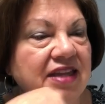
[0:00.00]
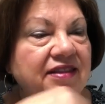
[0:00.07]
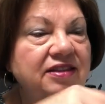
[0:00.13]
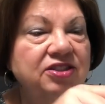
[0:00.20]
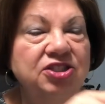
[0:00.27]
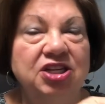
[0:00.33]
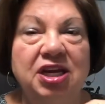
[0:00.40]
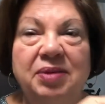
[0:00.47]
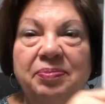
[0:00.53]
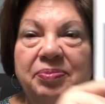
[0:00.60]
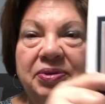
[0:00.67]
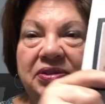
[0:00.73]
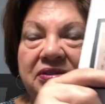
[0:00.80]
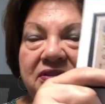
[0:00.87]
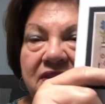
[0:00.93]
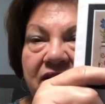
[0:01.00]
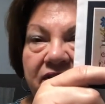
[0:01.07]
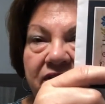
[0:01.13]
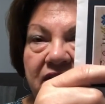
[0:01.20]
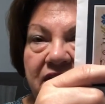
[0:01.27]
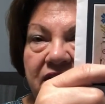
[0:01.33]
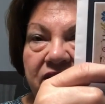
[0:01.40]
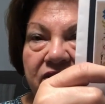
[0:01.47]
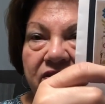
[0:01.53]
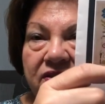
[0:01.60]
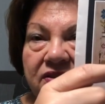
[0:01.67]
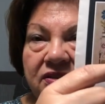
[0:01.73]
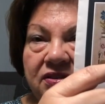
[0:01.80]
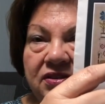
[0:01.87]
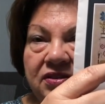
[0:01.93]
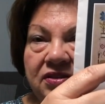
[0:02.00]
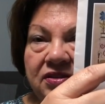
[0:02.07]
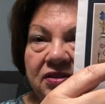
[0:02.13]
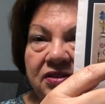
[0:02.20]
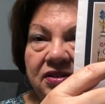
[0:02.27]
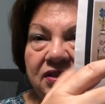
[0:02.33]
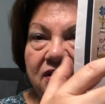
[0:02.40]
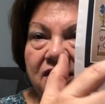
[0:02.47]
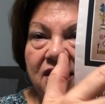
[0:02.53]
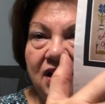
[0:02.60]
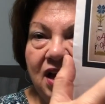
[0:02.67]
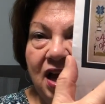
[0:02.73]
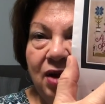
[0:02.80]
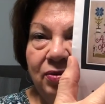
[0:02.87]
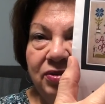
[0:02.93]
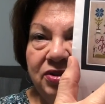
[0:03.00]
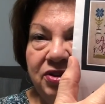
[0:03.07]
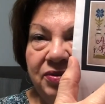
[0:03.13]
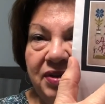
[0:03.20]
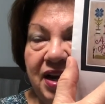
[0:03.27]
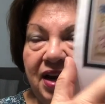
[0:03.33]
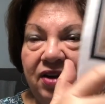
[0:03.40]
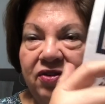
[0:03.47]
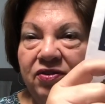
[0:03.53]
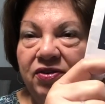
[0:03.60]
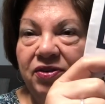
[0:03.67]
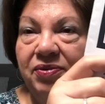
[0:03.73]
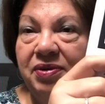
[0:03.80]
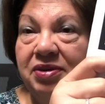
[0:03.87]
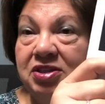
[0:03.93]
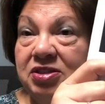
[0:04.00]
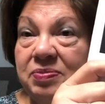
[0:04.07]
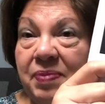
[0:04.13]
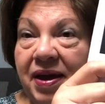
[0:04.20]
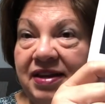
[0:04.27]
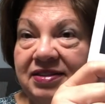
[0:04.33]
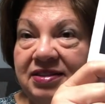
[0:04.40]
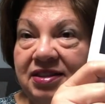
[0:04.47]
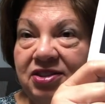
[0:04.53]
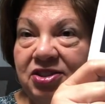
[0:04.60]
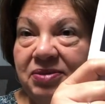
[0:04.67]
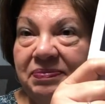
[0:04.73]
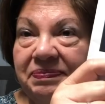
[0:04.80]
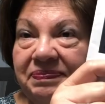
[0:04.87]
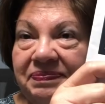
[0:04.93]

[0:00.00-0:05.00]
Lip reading: The sheep down here, I will do an ecru and just backstitch them.